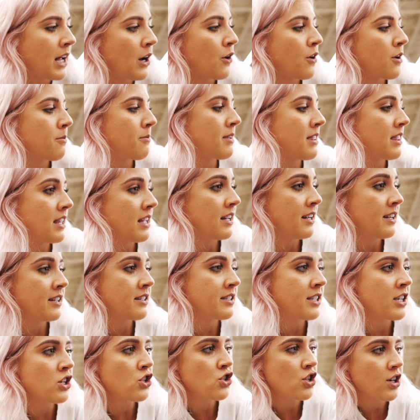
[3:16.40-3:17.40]
now I'm in the
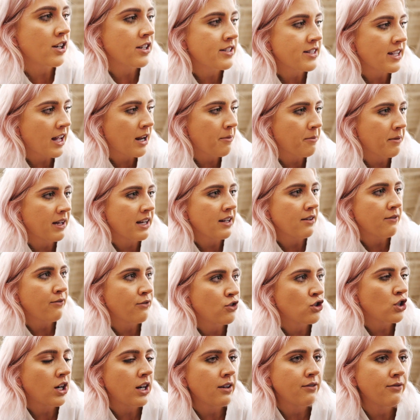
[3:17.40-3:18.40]
t-shirts and I'm gonna have
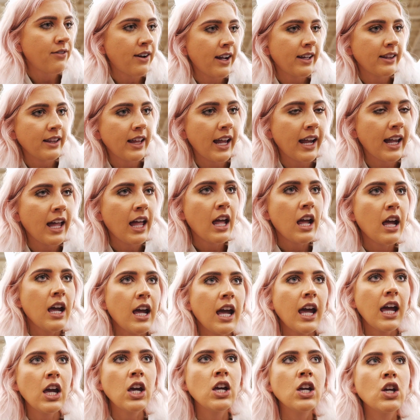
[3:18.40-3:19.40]
to try to find like
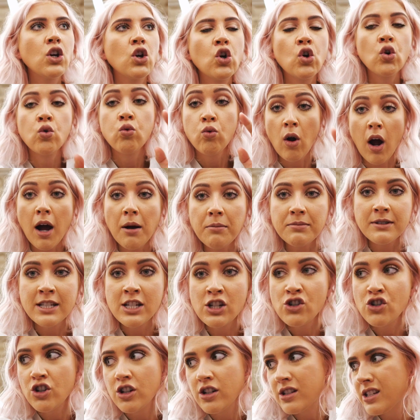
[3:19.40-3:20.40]
a crop
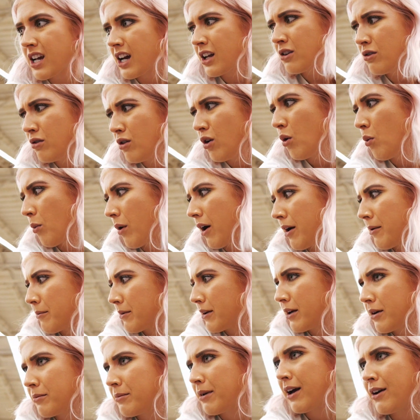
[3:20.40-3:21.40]
t-shirts. I don't know why,
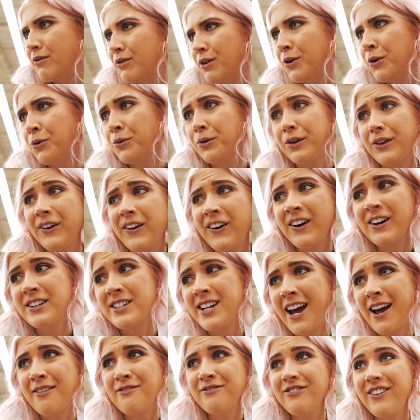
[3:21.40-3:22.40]
but I'm having a really
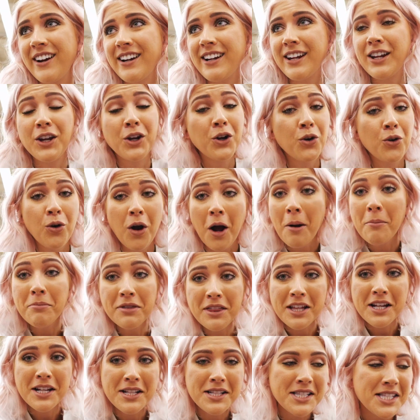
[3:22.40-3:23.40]
hard time finding crop
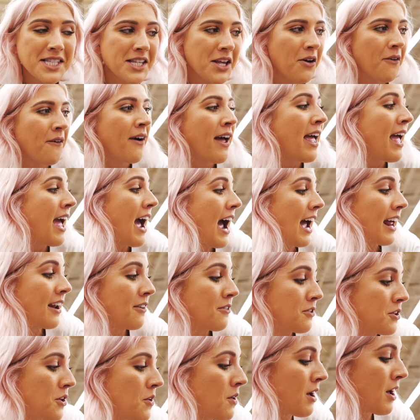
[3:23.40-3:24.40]
things, so I
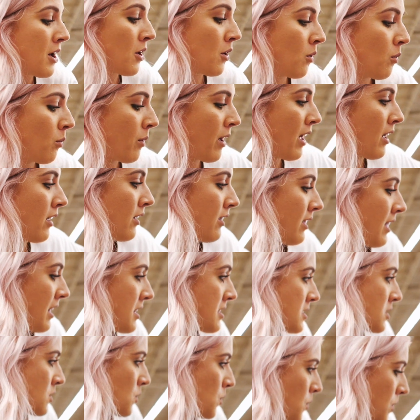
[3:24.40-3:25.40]
don't know how well
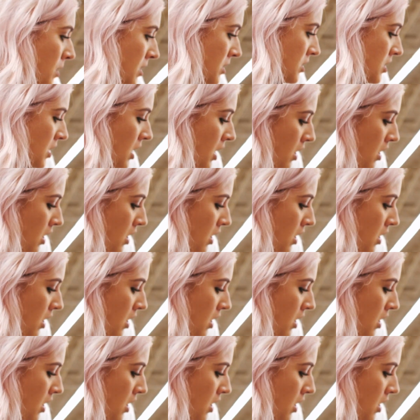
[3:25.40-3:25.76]
that's going to